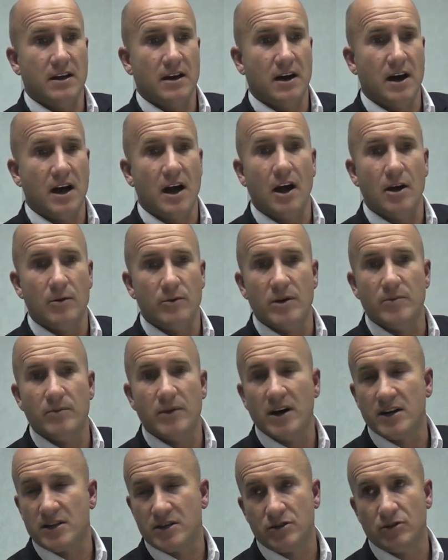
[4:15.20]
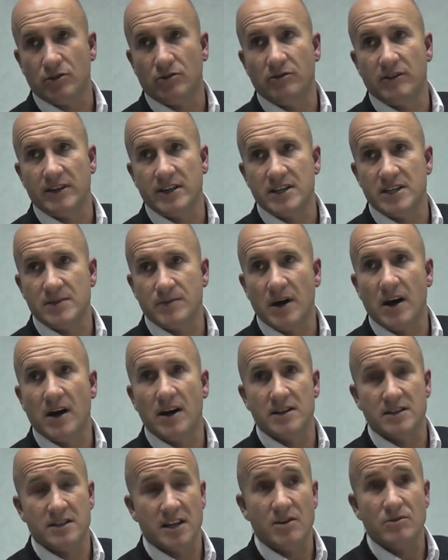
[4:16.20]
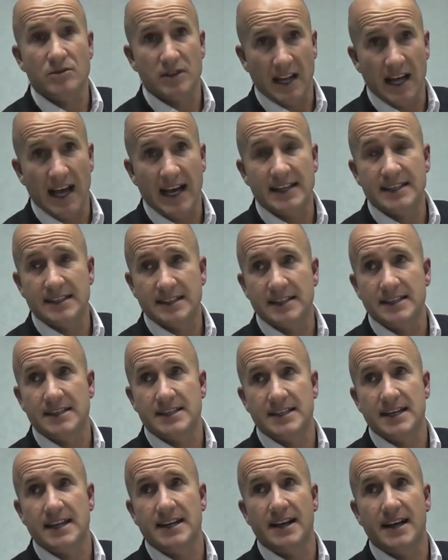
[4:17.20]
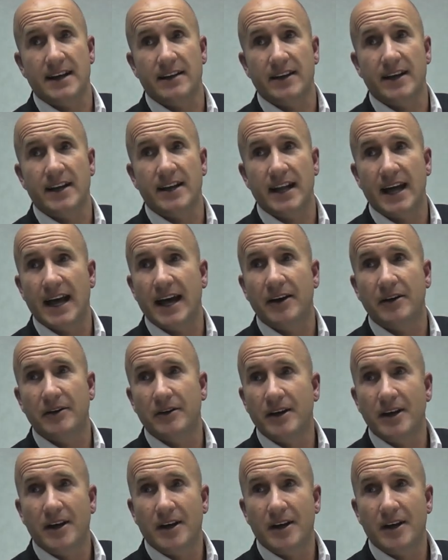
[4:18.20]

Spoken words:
I hope that my story inspires those lads that are sitting out there now,